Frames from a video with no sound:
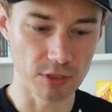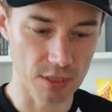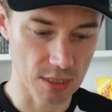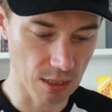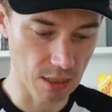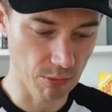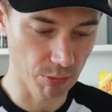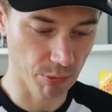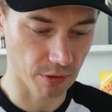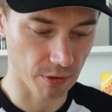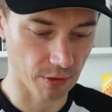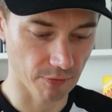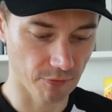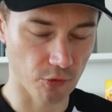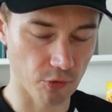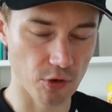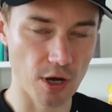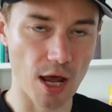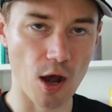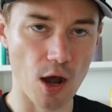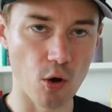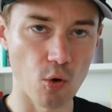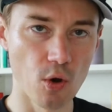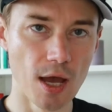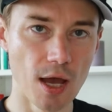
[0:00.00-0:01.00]
simple for
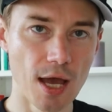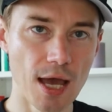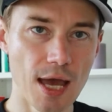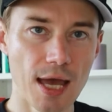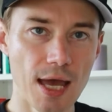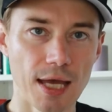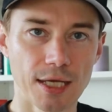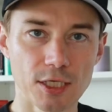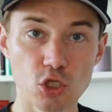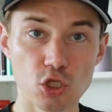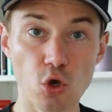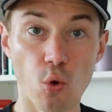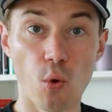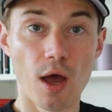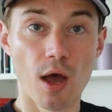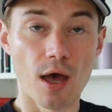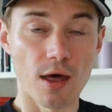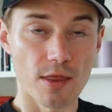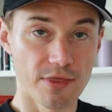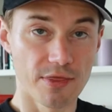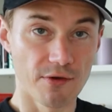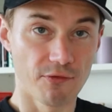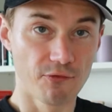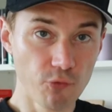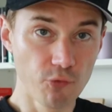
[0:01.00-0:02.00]
now. So
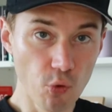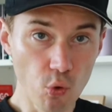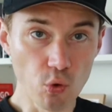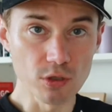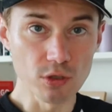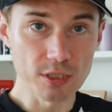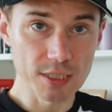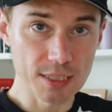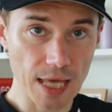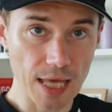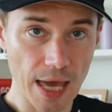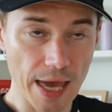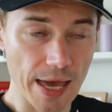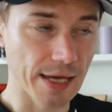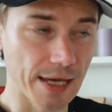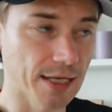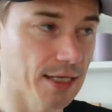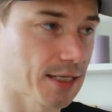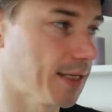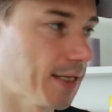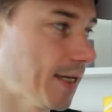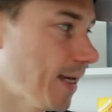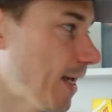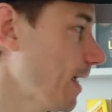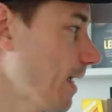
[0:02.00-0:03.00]
the full
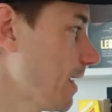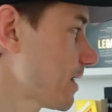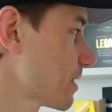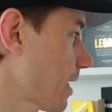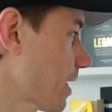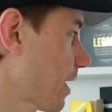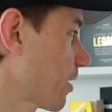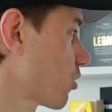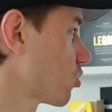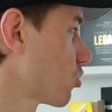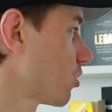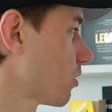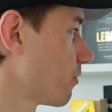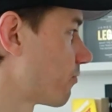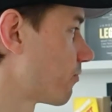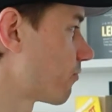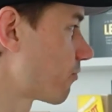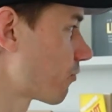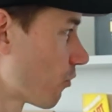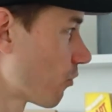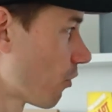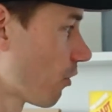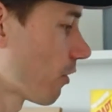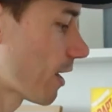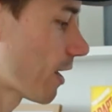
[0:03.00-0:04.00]
stack is actually
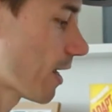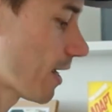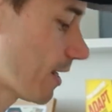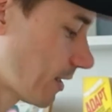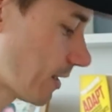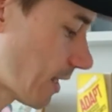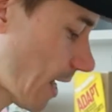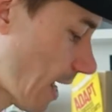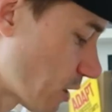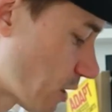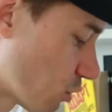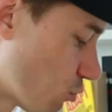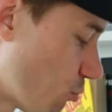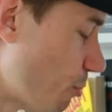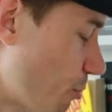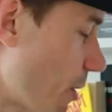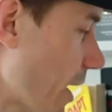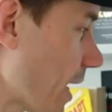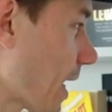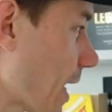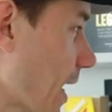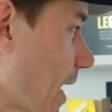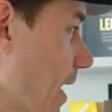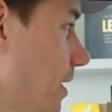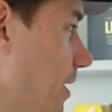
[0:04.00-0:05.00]
front end and
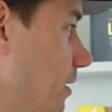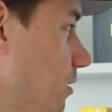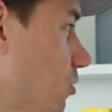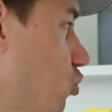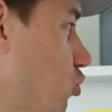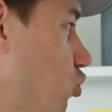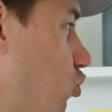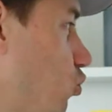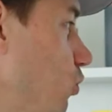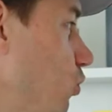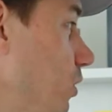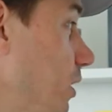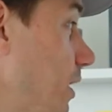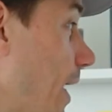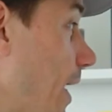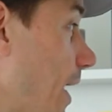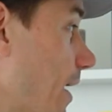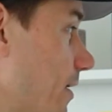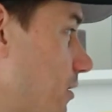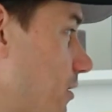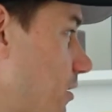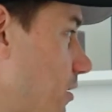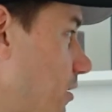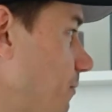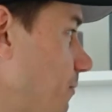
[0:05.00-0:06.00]
backend
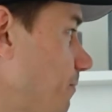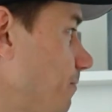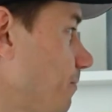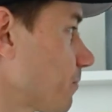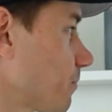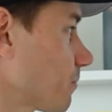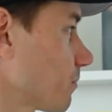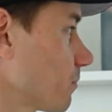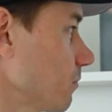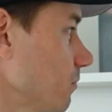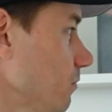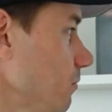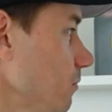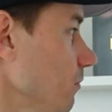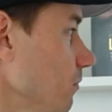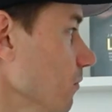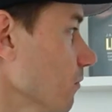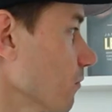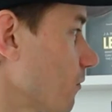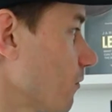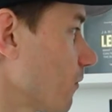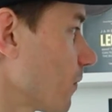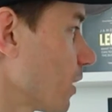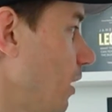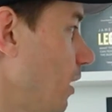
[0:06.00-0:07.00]
together.
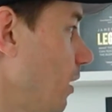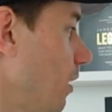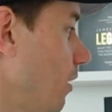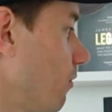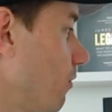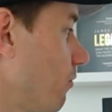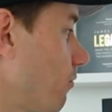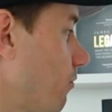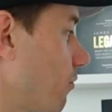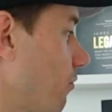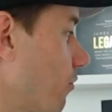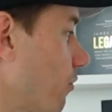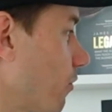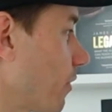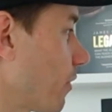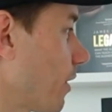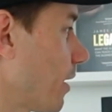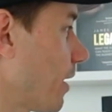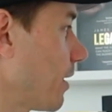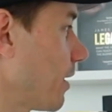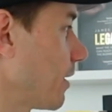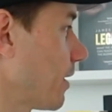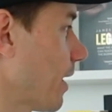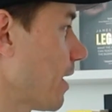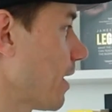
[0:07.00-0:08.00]
Front
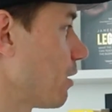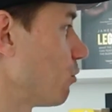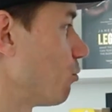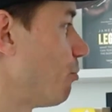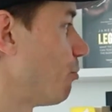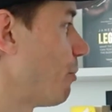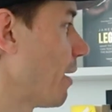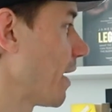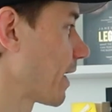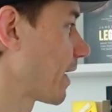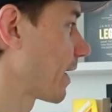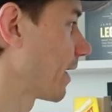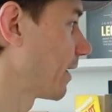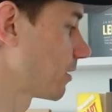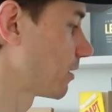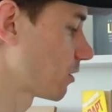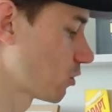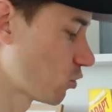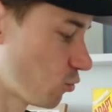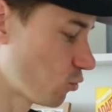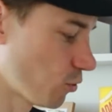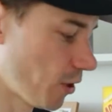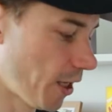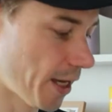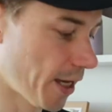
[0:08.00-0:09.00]
end and backend
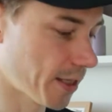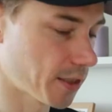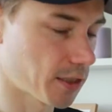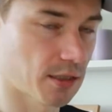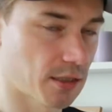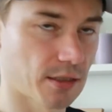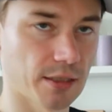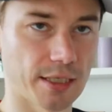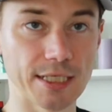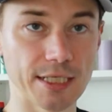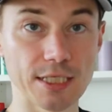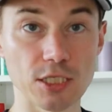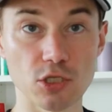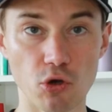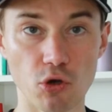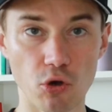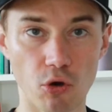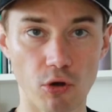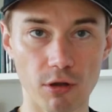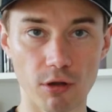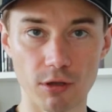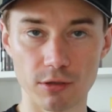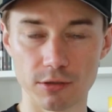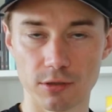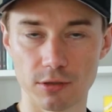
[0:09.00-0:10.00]
together is
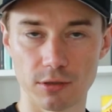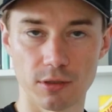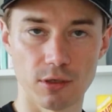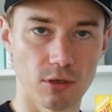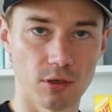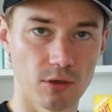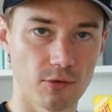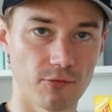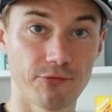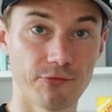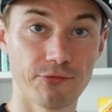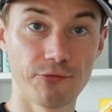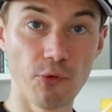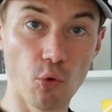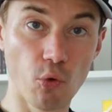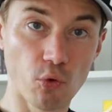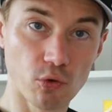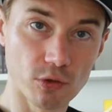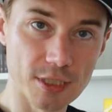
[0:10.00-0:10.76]
called full